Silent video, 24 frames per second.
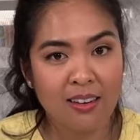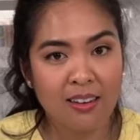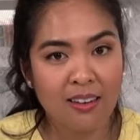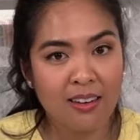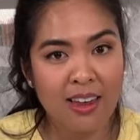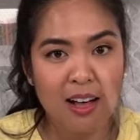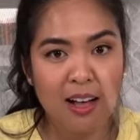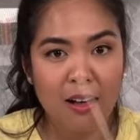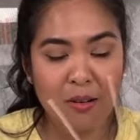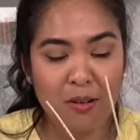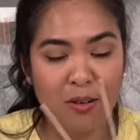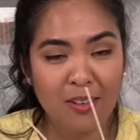
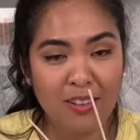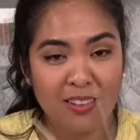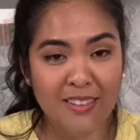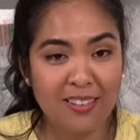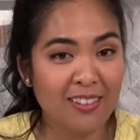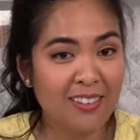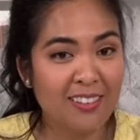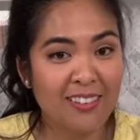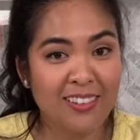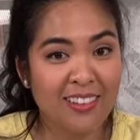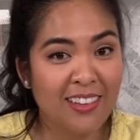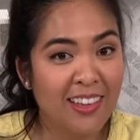now,
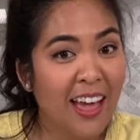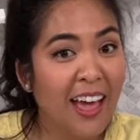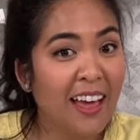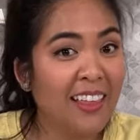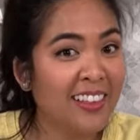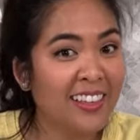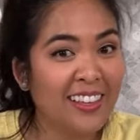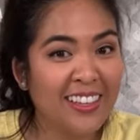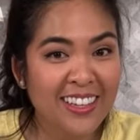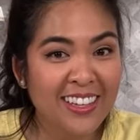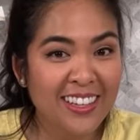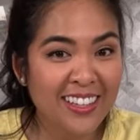
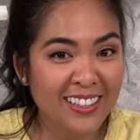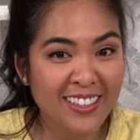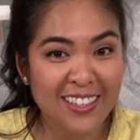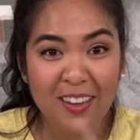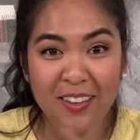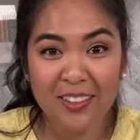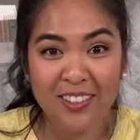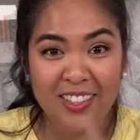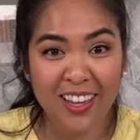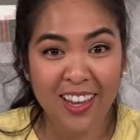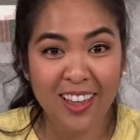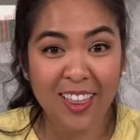Kathy, it
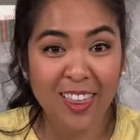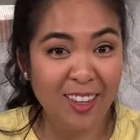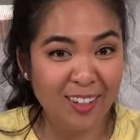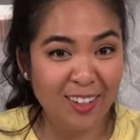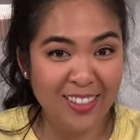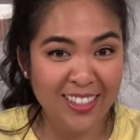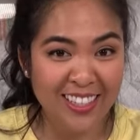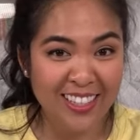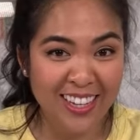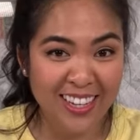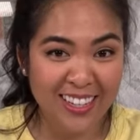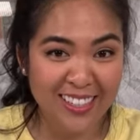sounds like
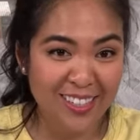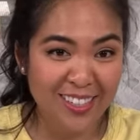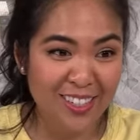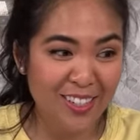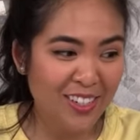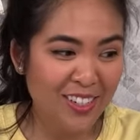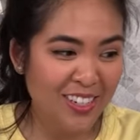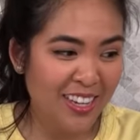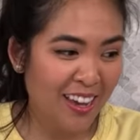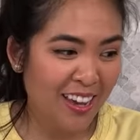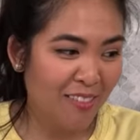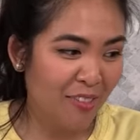Thursday is a
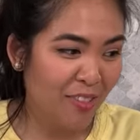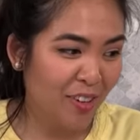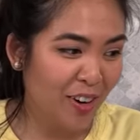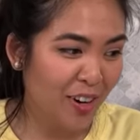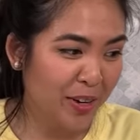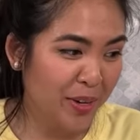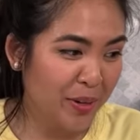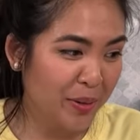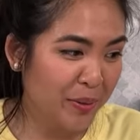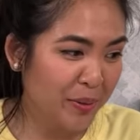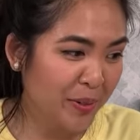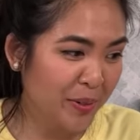good day for
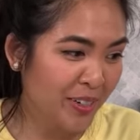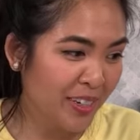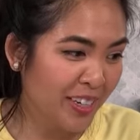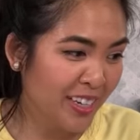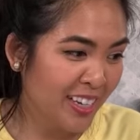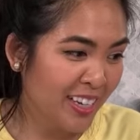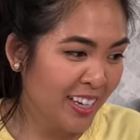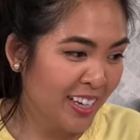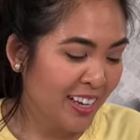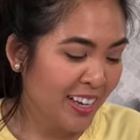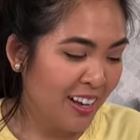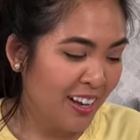you
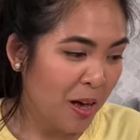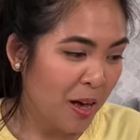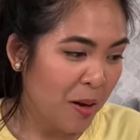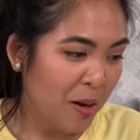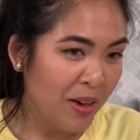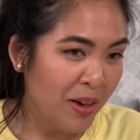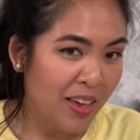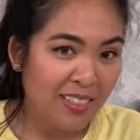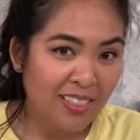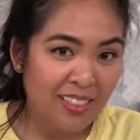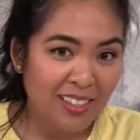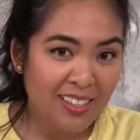
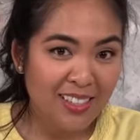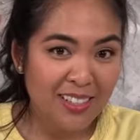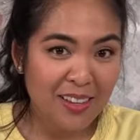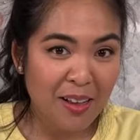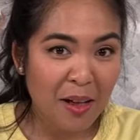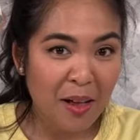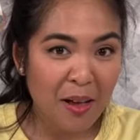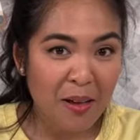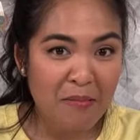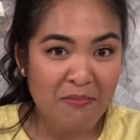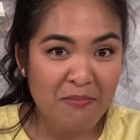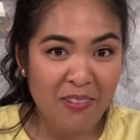at this
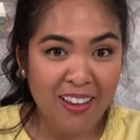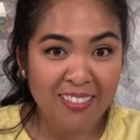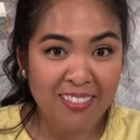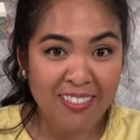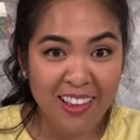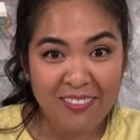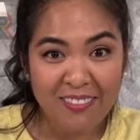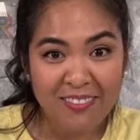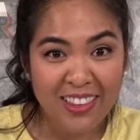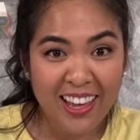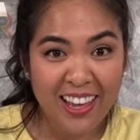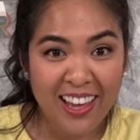time. I
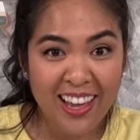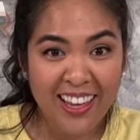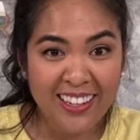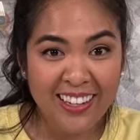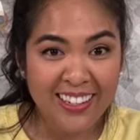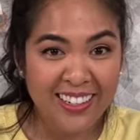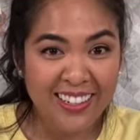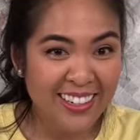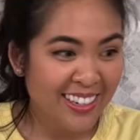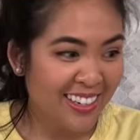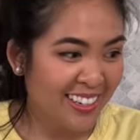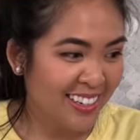love that.
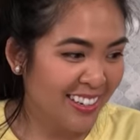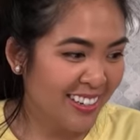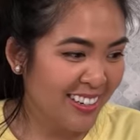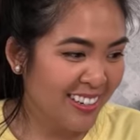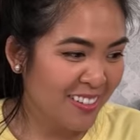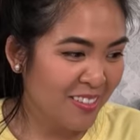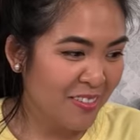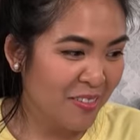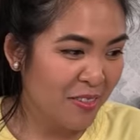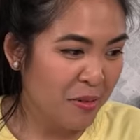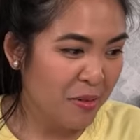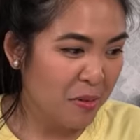
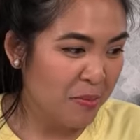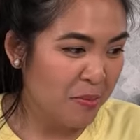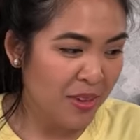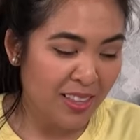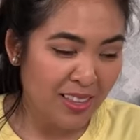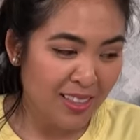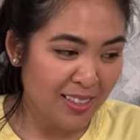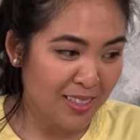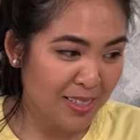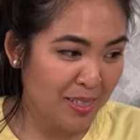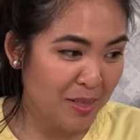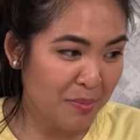For me,
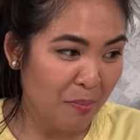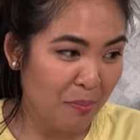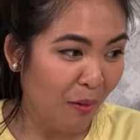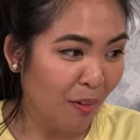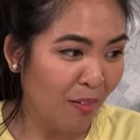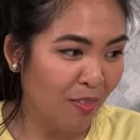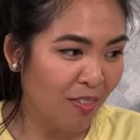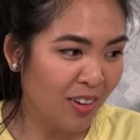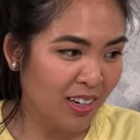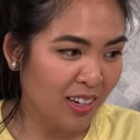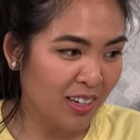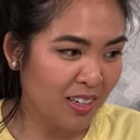this is
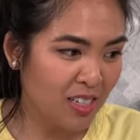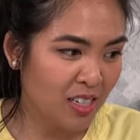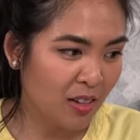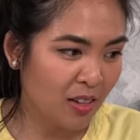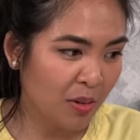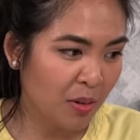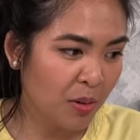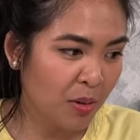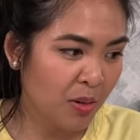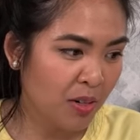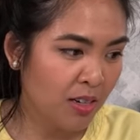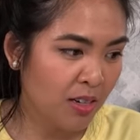perfect
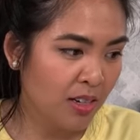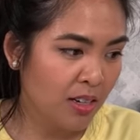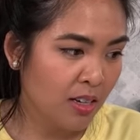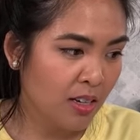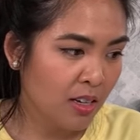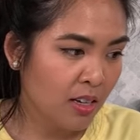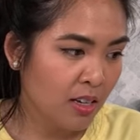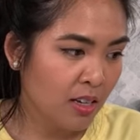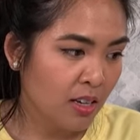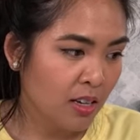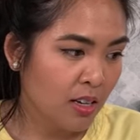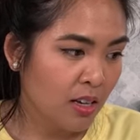too.
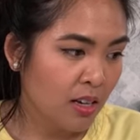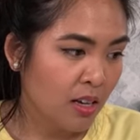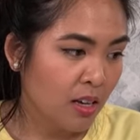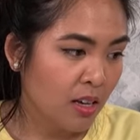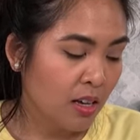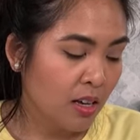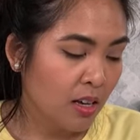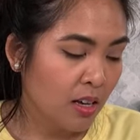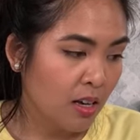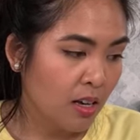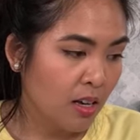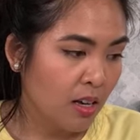
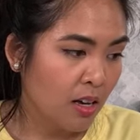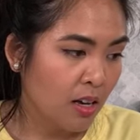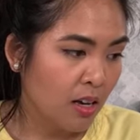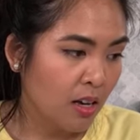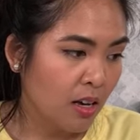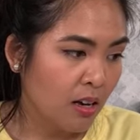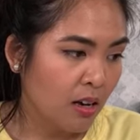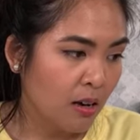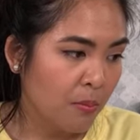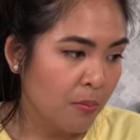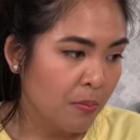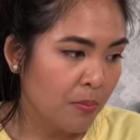
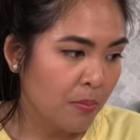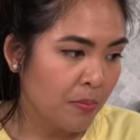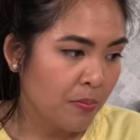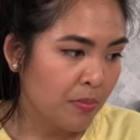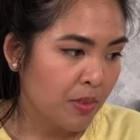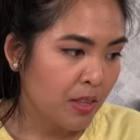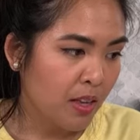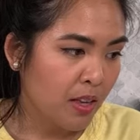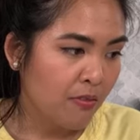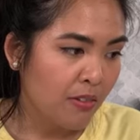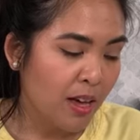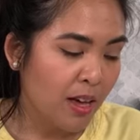
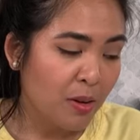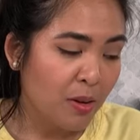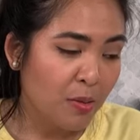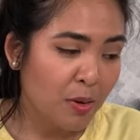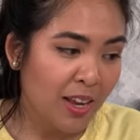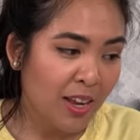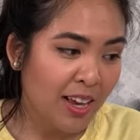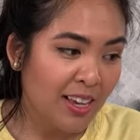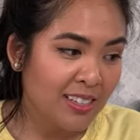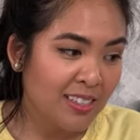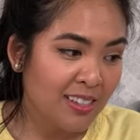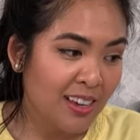If anyone
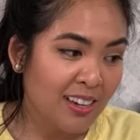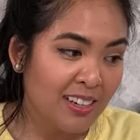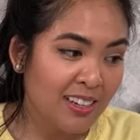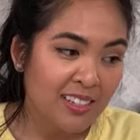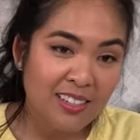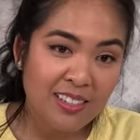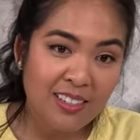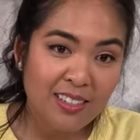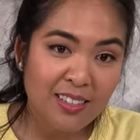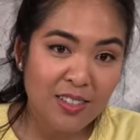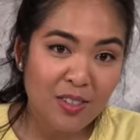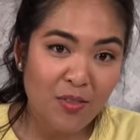has
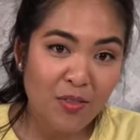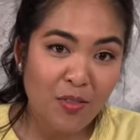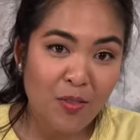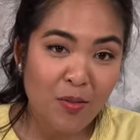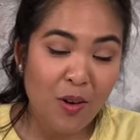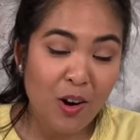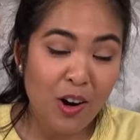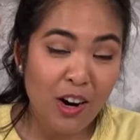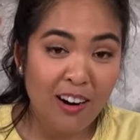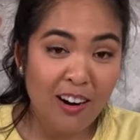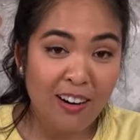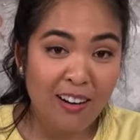ideas
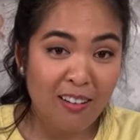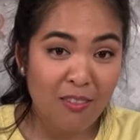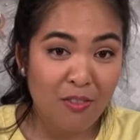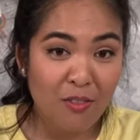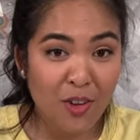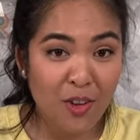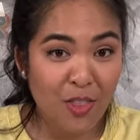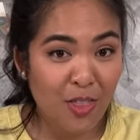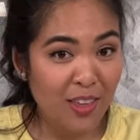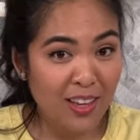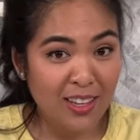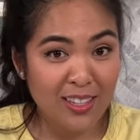
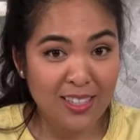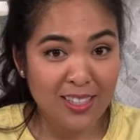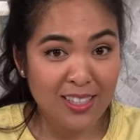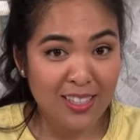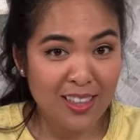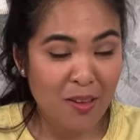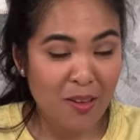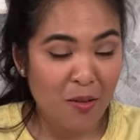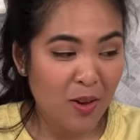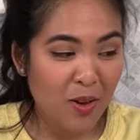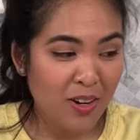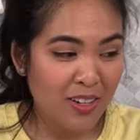for things that
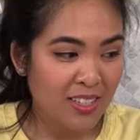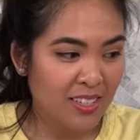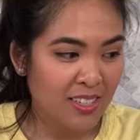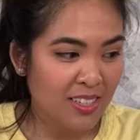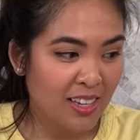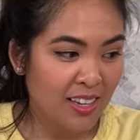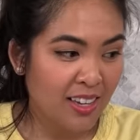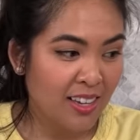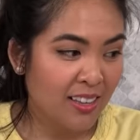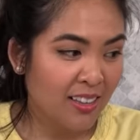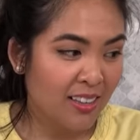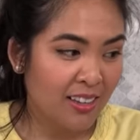they want to
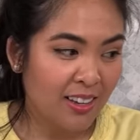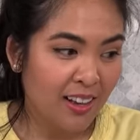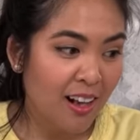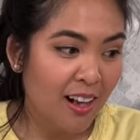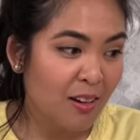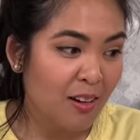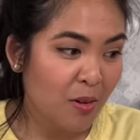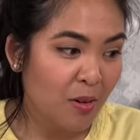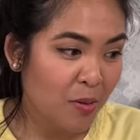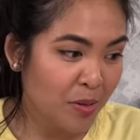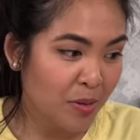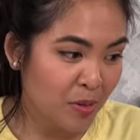see, like
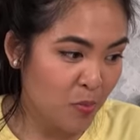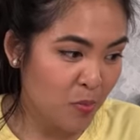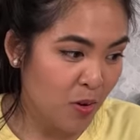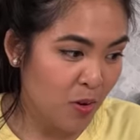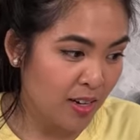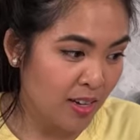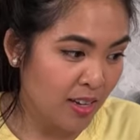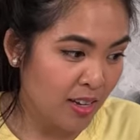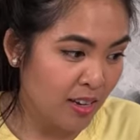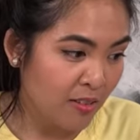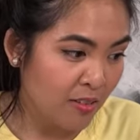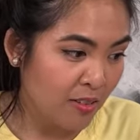I always
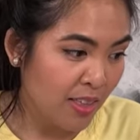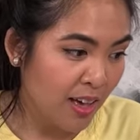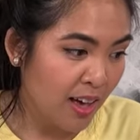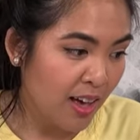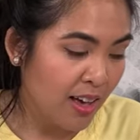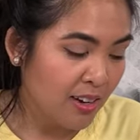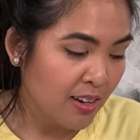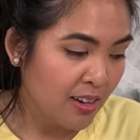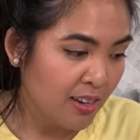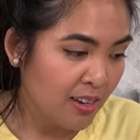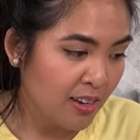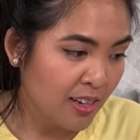want to hear
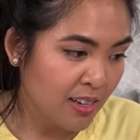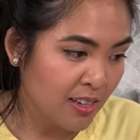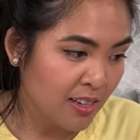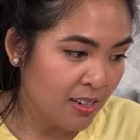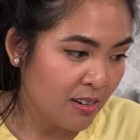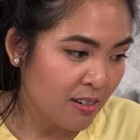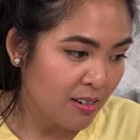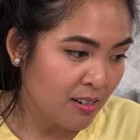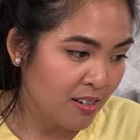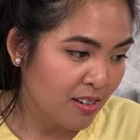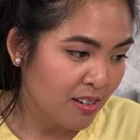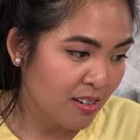that, and I
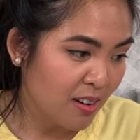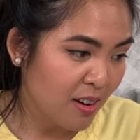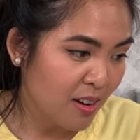can